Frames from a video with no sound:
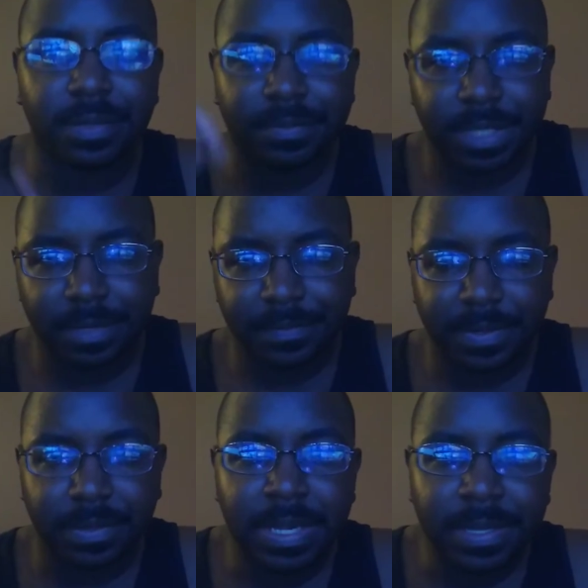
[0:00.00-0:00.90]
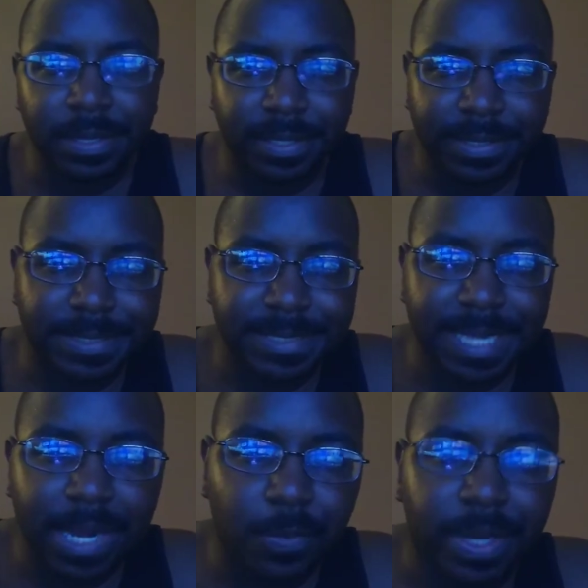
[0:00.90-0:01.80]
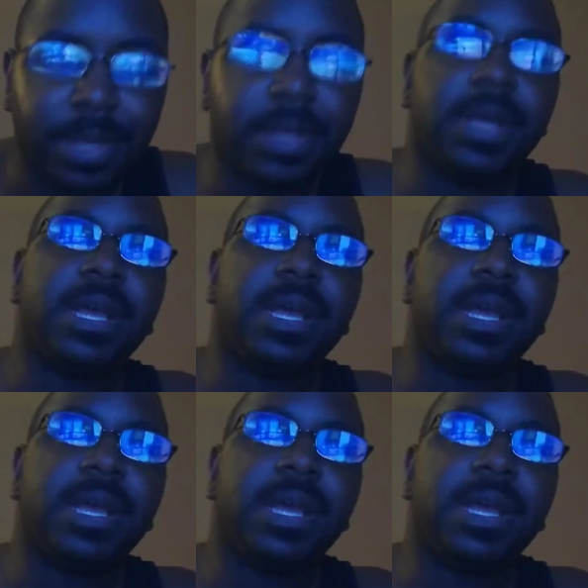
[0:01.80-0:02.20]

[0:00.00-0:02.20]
I'm talking about like the stack weight.